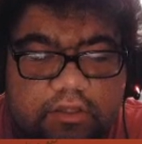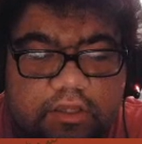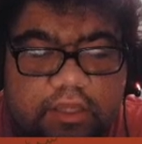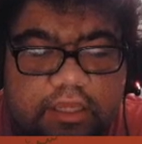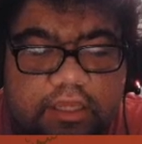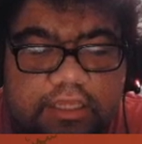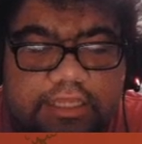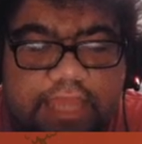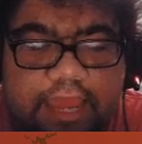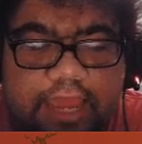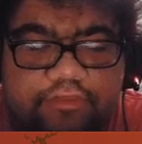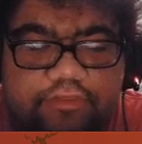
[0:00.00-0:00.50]

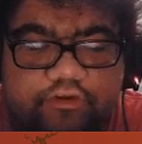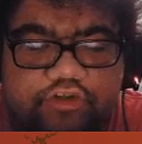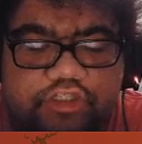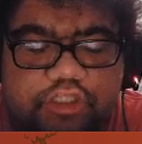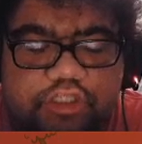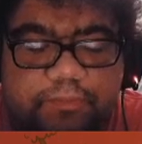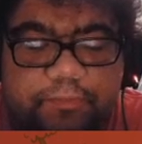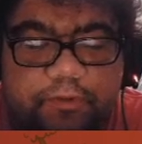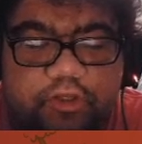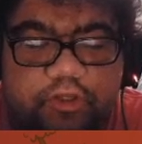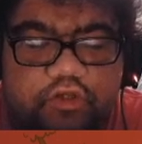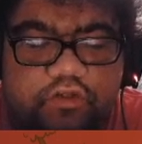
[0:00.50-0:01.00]
Yeah, they're
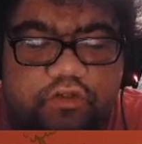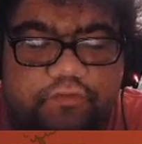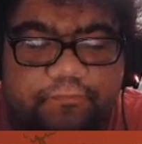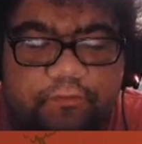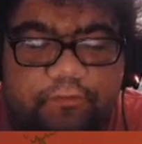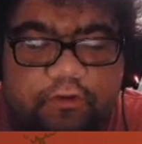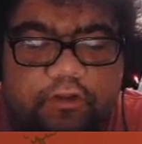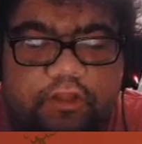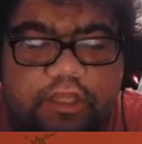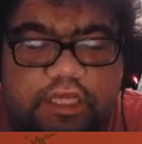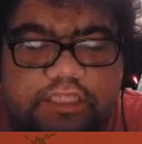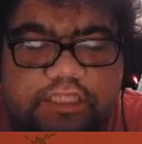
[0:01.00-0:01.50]
super
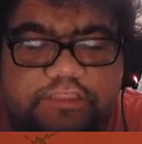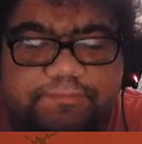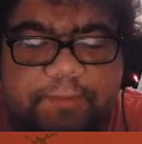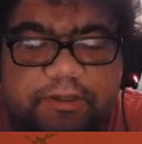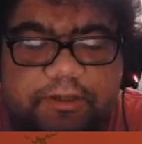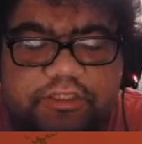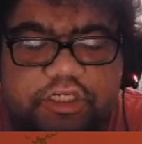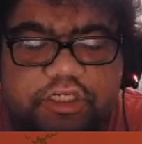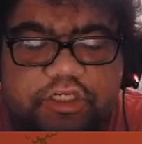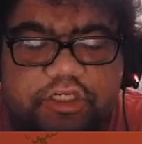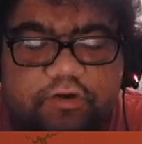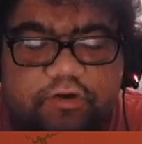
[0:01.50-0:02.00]
useful,
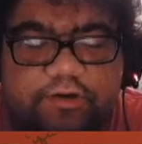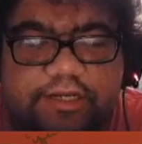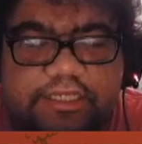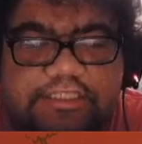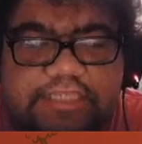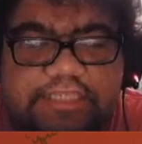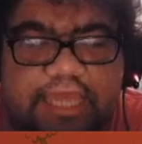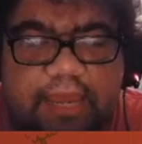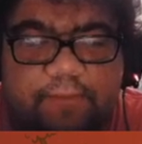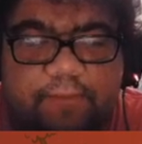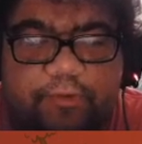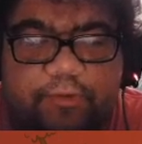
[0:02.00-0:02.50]
especially during
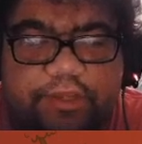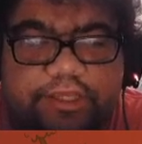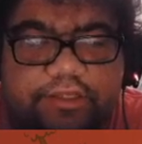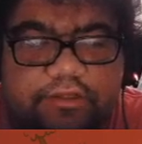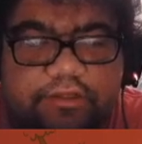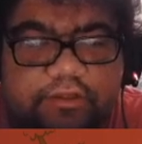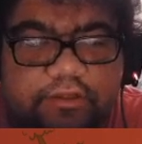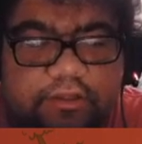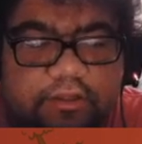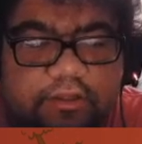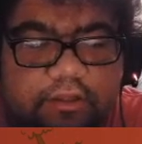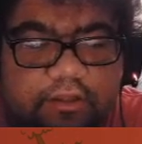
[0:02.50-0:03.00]
exam week.
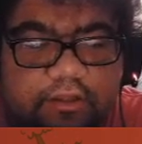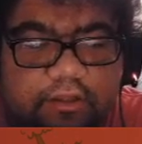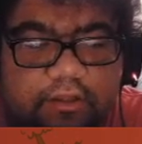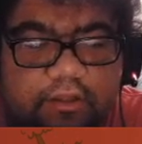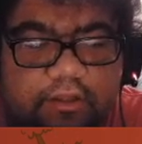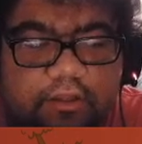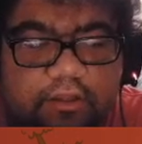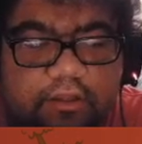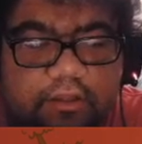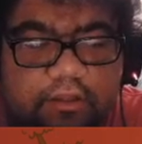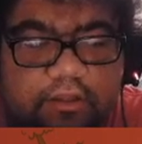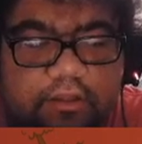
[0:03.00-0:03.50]

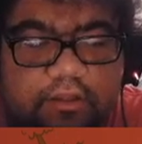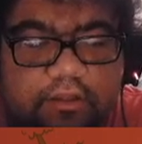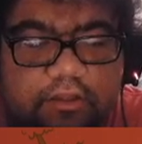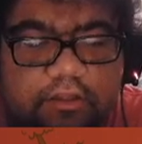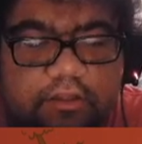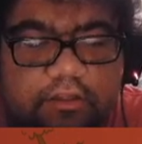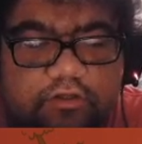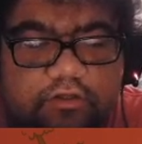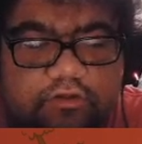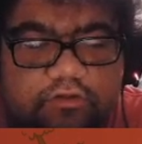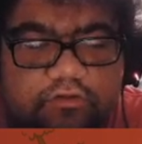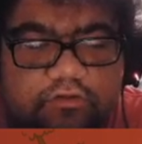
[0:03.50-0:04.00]

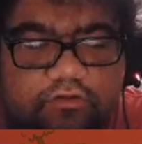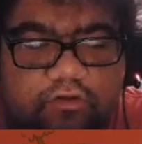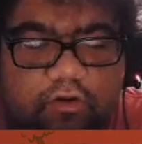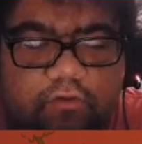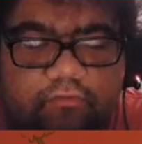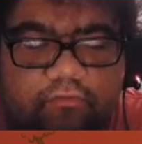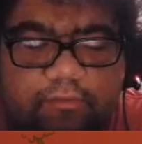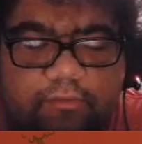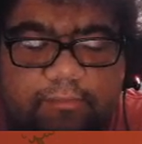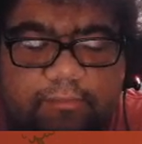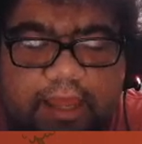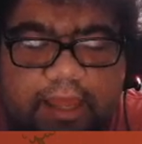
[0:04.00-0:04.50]

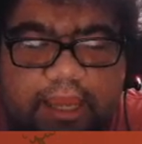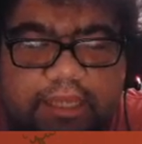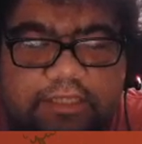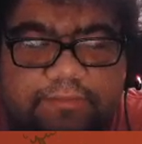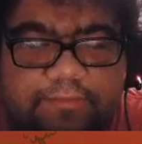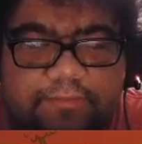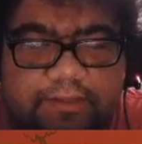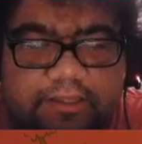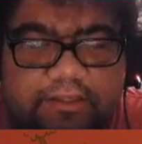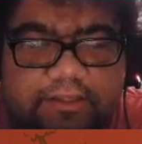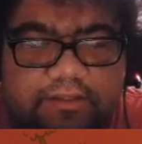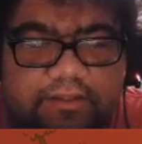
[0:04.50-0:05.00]
Don't remind
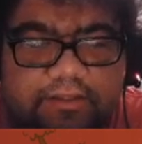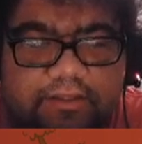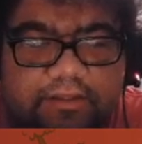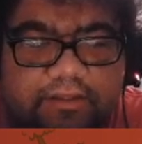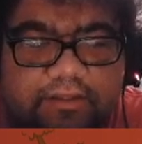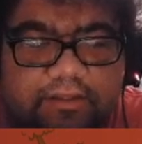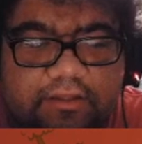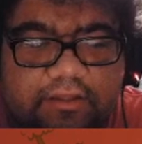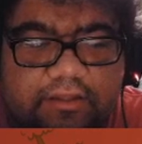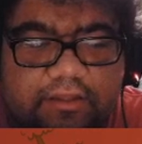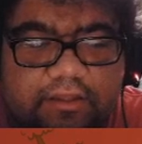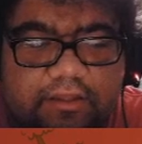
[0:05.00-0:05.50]
me.
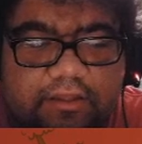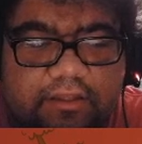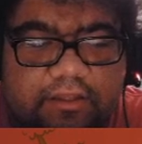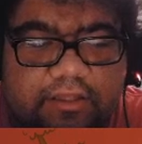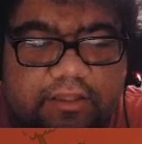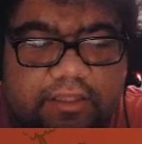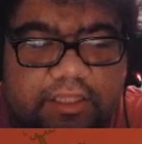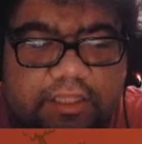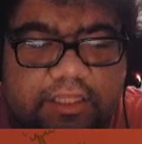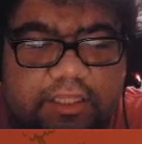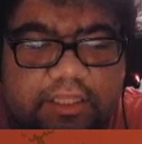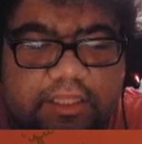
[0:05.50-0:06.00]

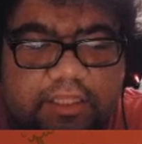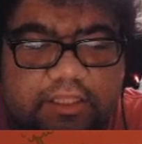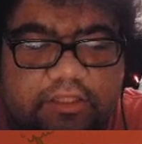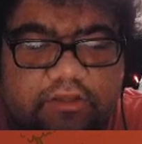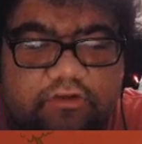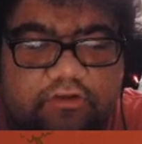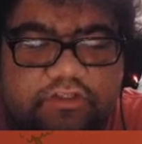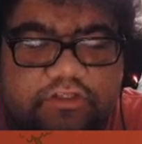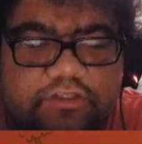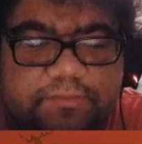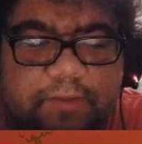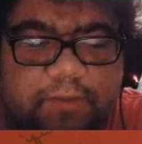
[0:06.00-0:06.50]

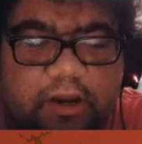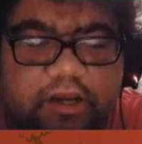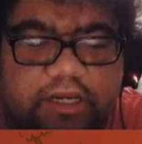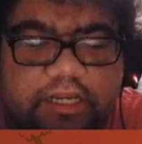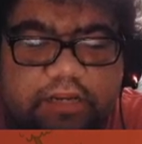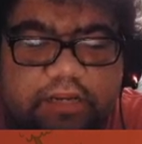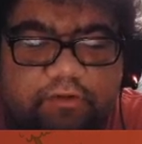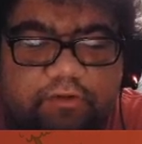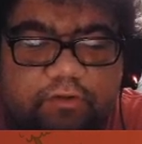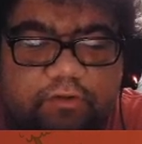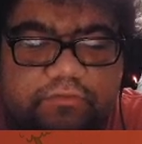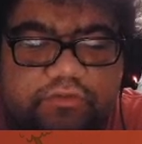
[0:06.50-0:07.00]
You're smart,
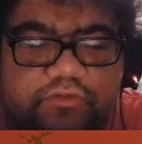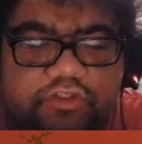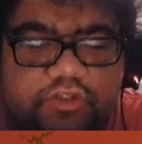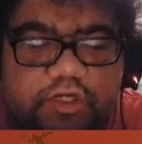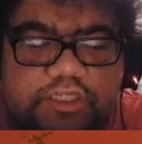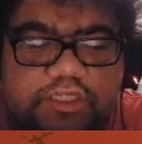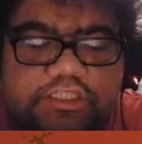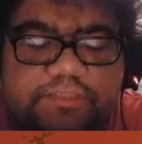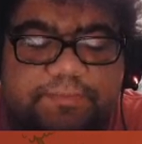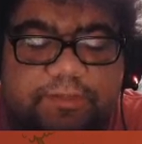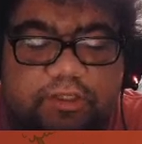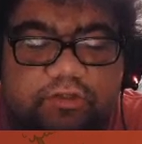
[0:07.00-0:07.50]
Hero.
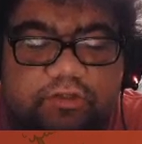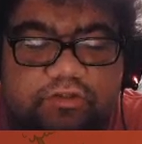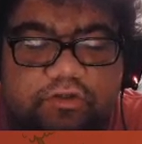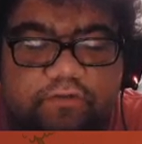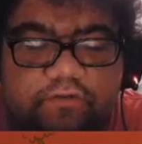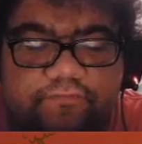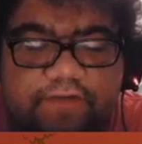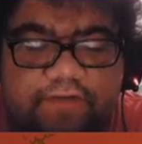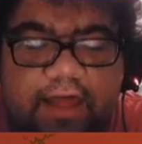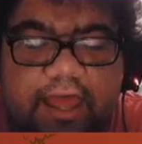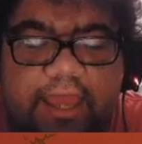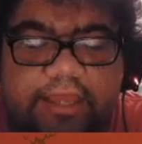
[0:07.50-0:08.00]
Trust me, you'll do
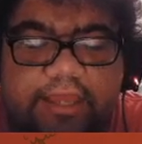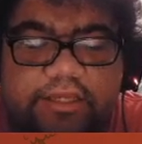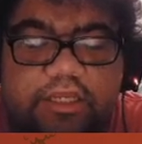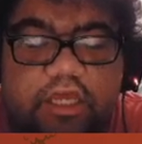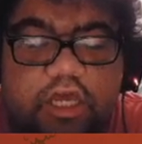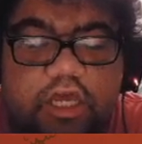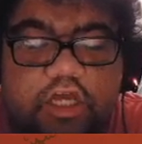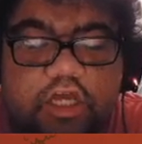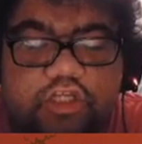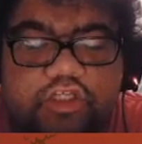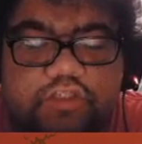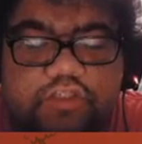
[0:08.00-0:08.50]
fine.
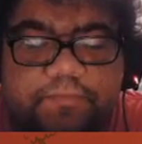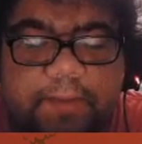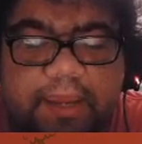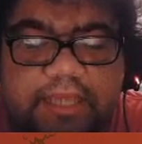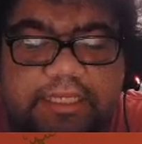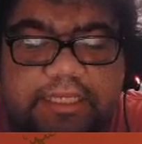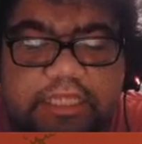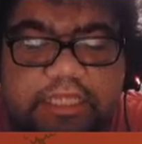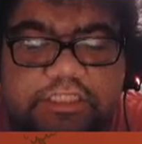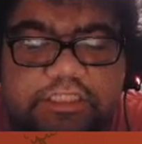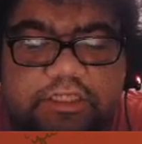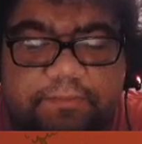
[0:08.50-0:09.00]
Just pay
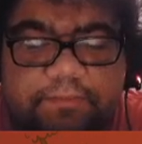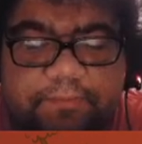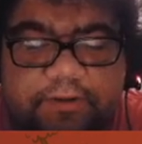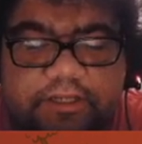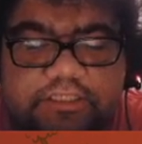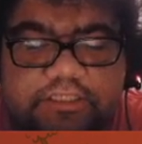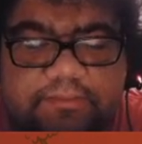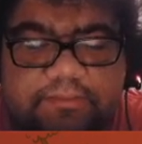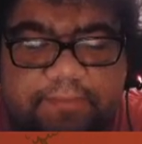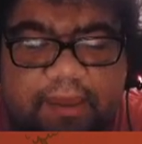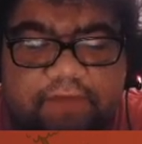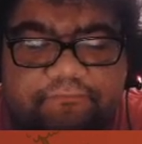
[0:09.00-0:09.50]
attention and put
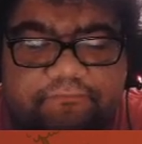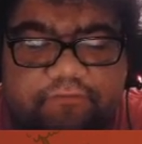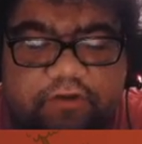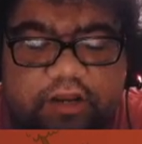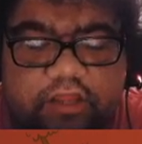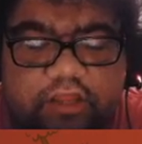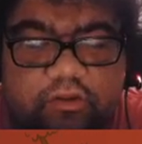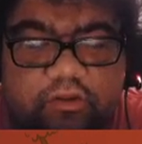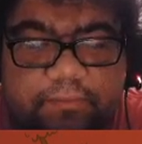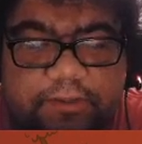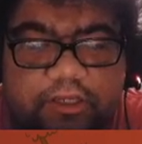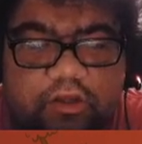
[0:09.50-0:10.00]
in some effort
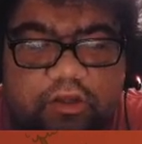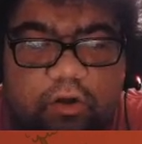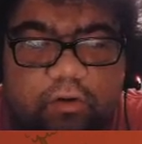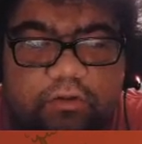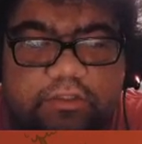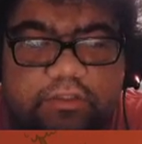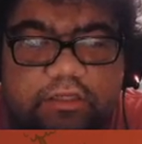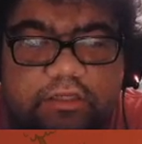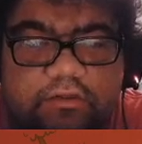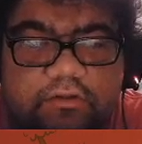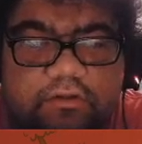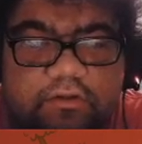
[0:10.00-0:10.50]
and you'll be
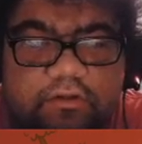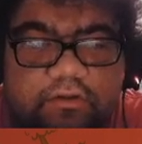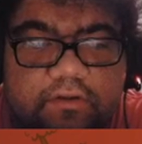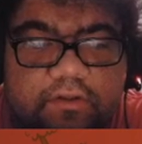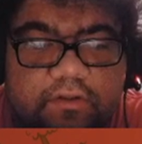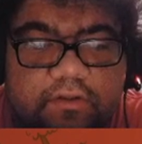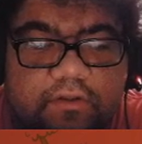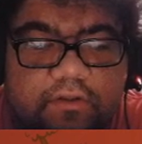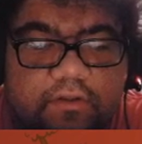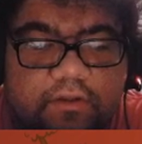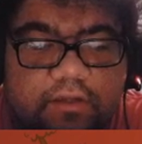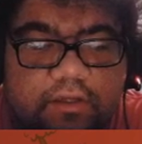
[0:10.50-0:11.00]
golden.
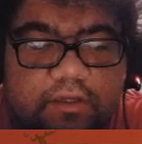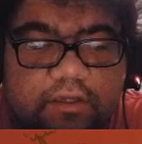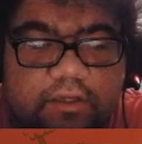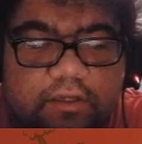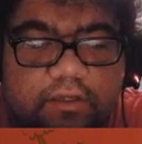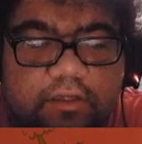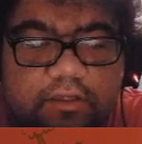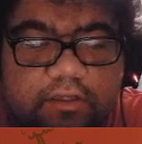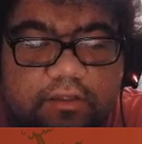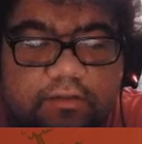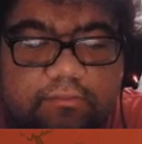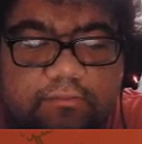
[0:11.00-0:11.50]

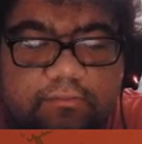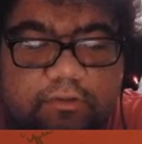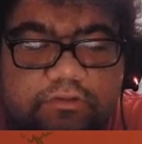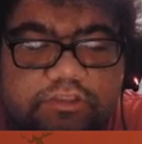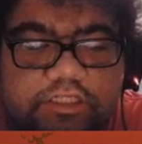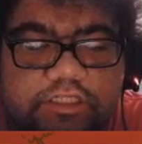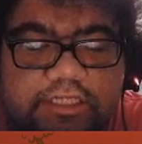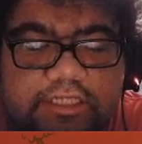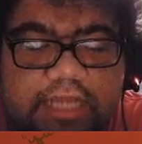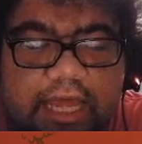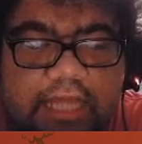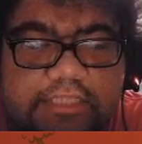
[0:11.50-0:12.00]

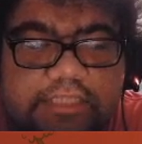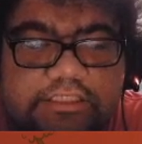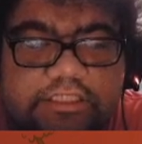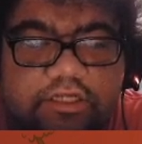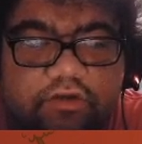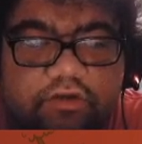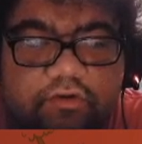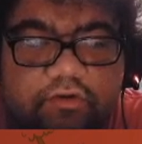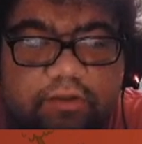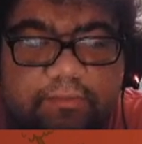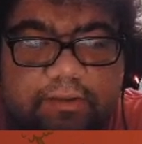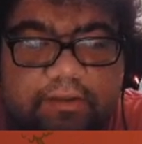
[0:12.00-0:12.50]
Mocha nods in
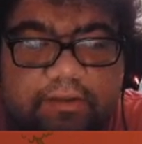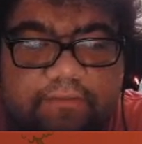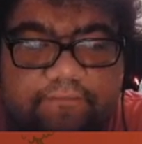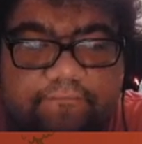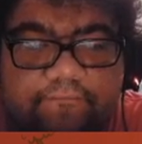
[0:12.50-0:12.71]
agreement.